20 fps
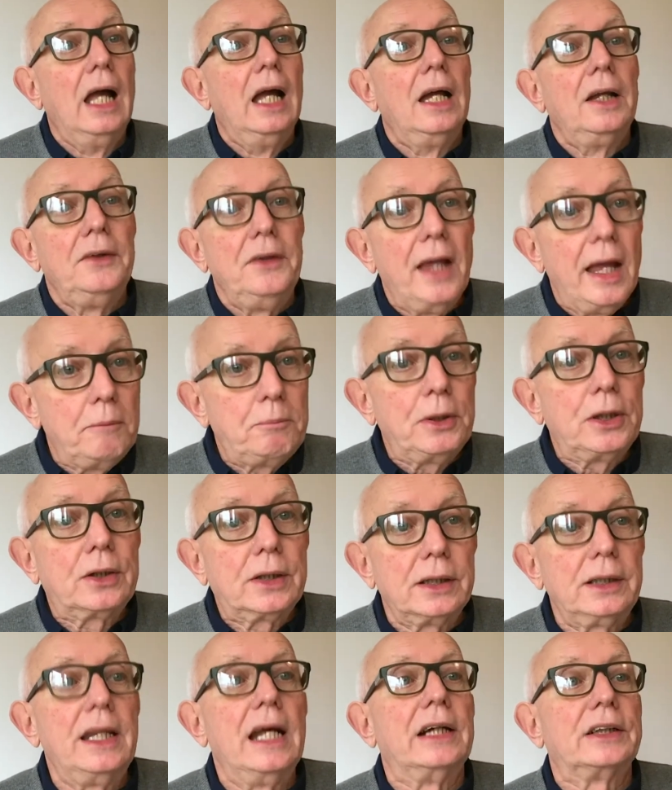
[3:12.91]

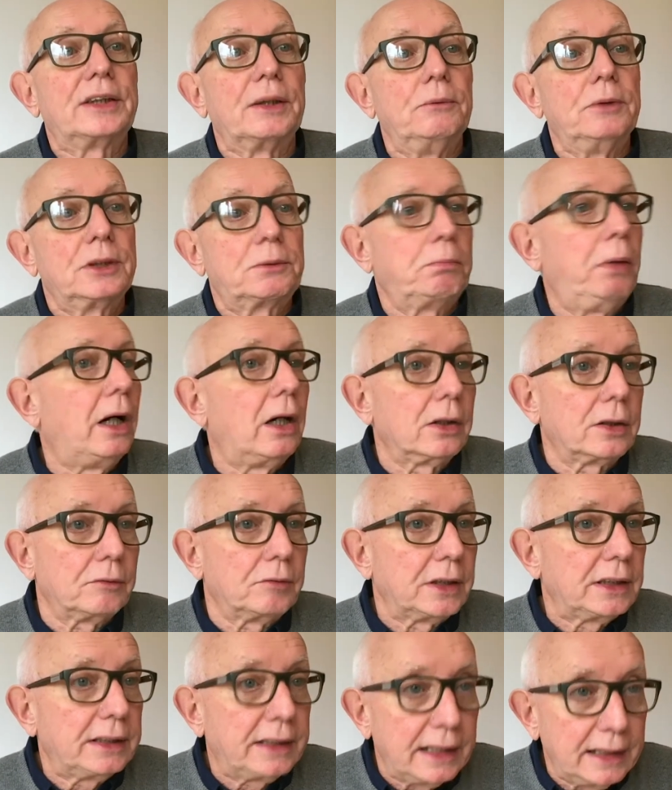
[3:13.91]
Nebuchadnezzar was part of
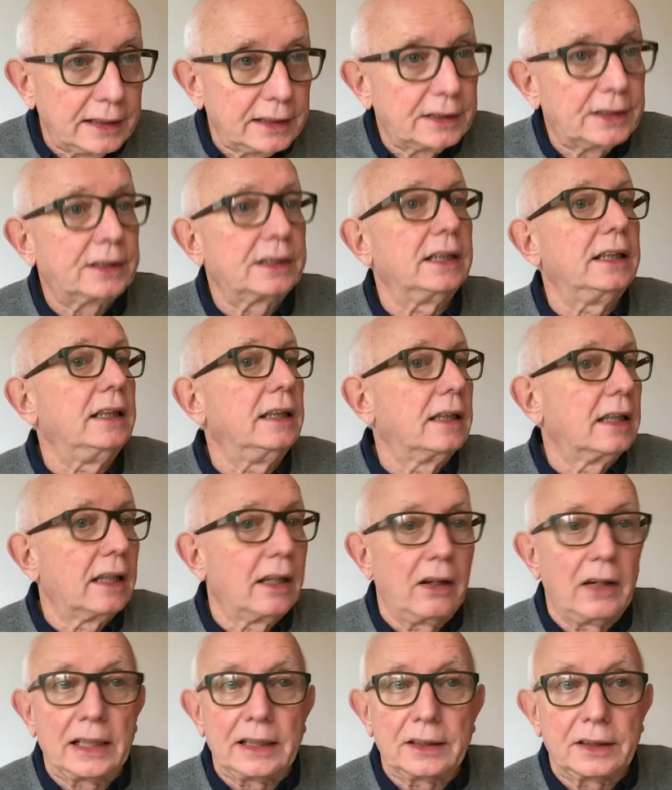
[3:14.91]
a dynasty
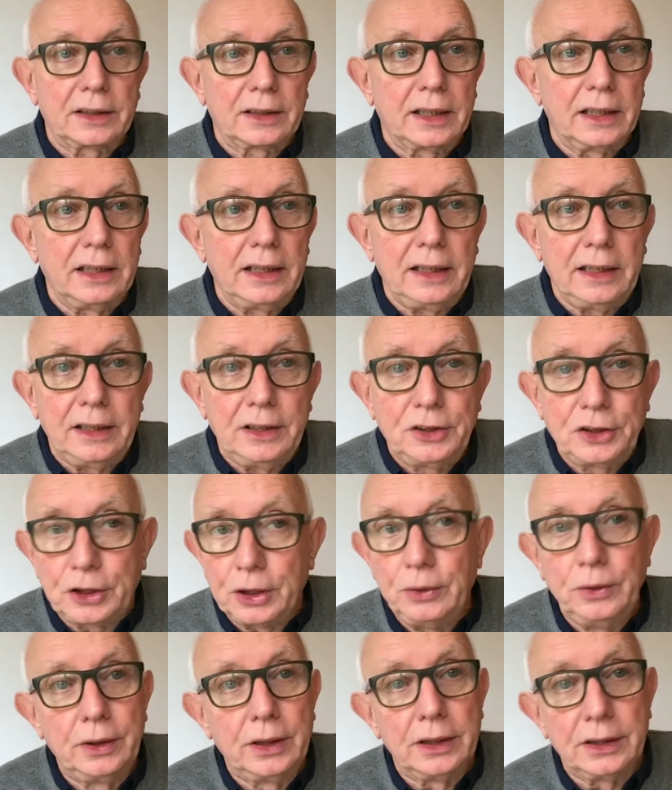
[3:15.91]
like the
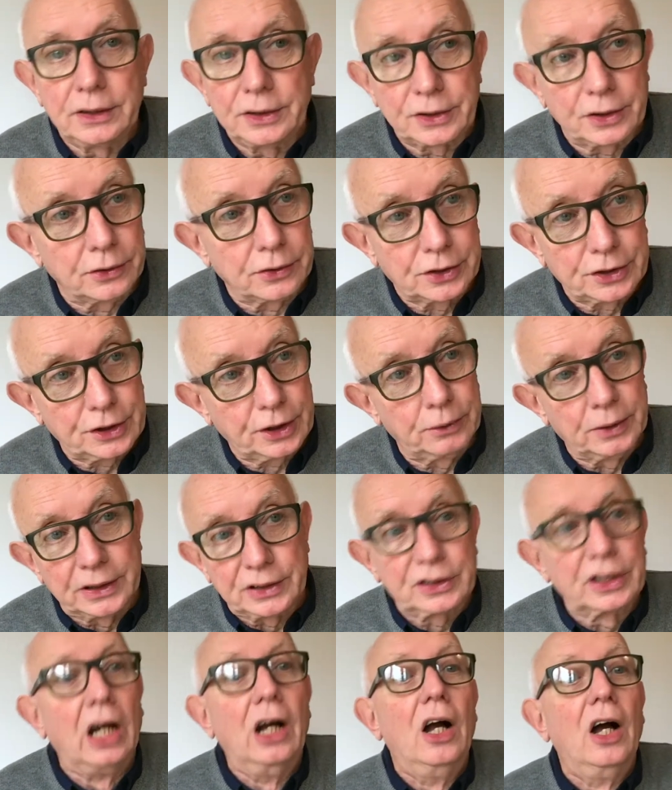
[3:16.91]
Tudors or
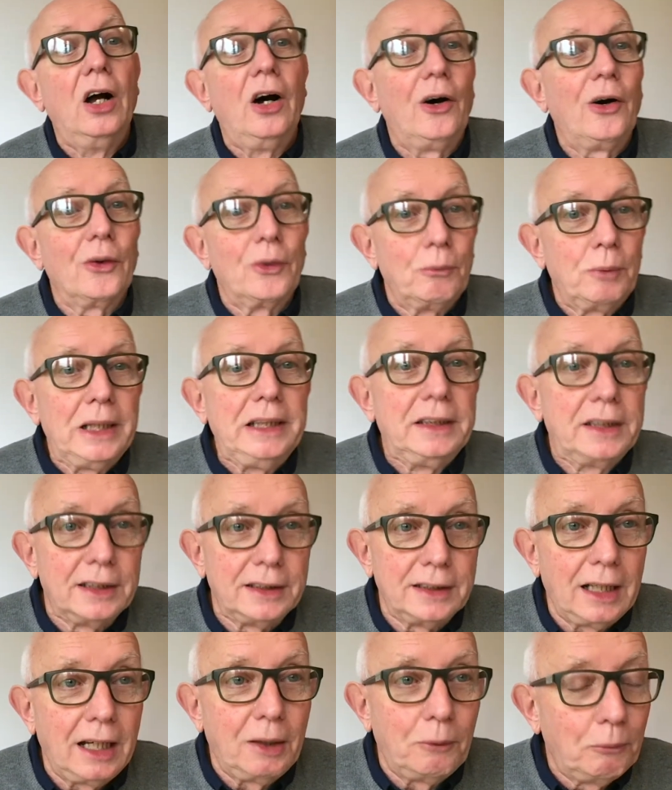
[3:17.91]
Stuarts or the
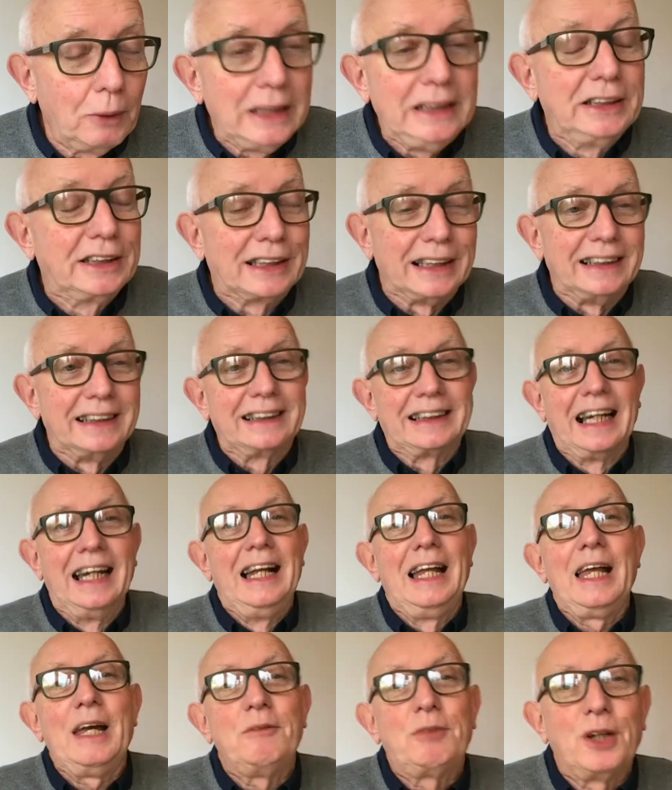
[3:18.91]
Wind- Windsors,
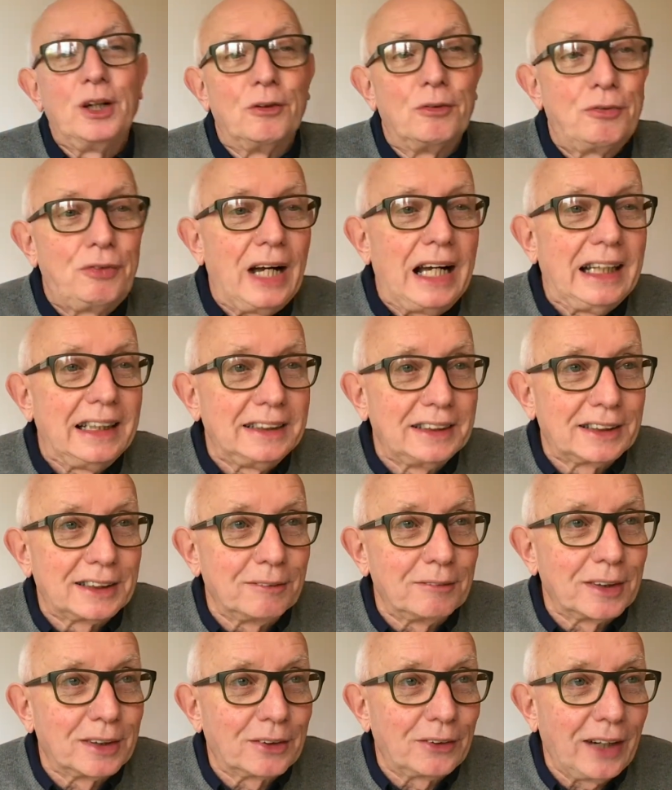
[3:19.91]
if you're fans
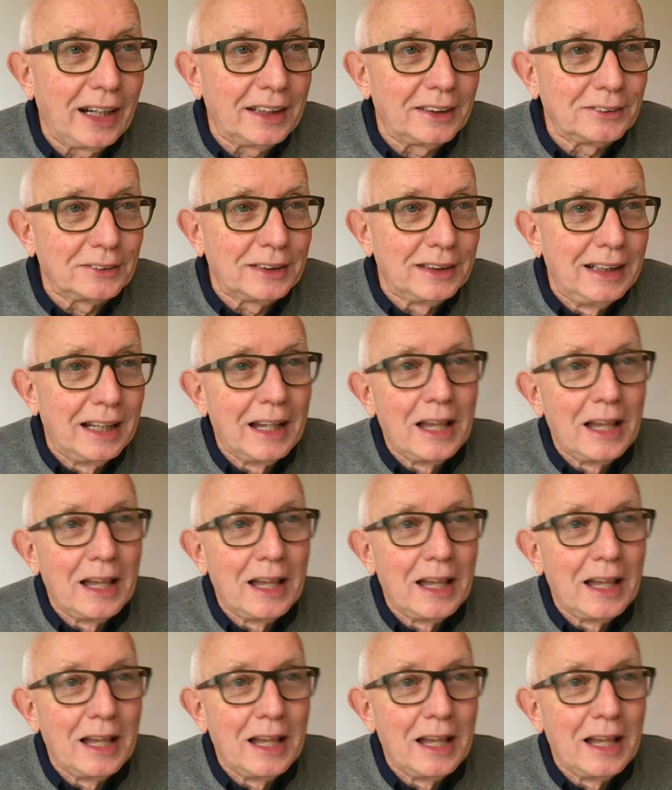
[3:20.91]
of the crown.